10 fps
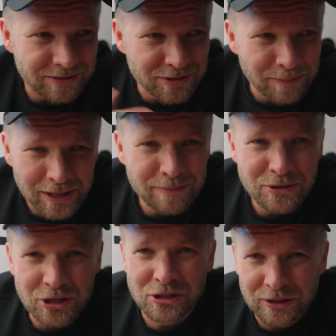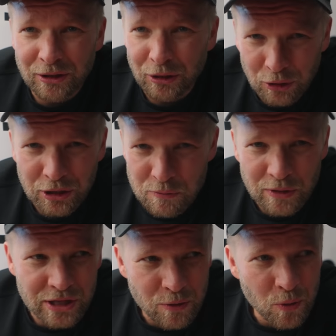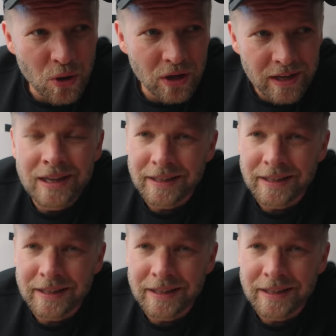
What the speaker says: Sometimes just looking really cool